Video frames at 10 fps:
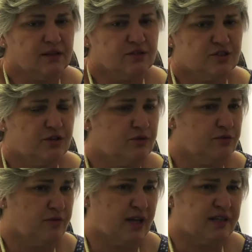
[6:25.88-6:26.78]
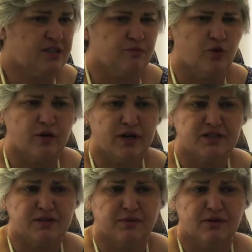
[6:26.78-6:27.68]
So that is more or
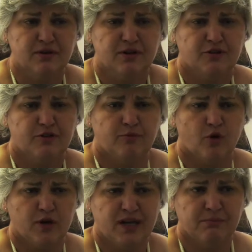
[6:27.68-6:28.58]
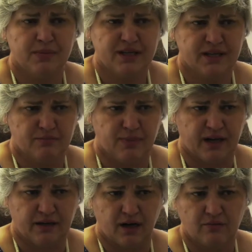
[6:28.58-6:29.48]
less the more immediate
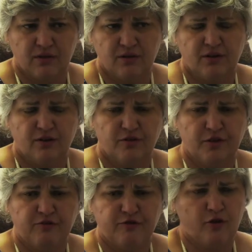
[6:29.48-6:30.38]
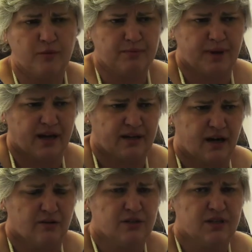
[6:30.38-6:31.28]
background. The former
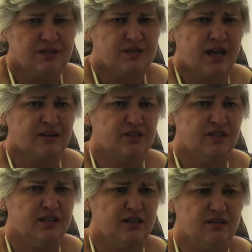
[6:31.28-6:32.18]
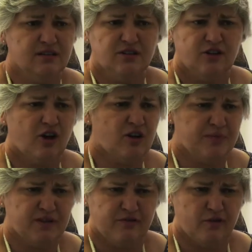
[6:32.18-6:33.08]
background is actually long
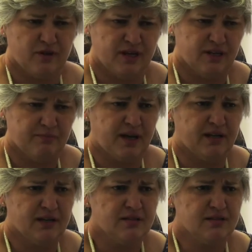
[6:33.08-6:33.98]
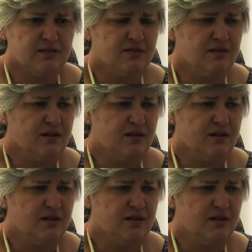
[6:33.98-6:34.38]
before independence,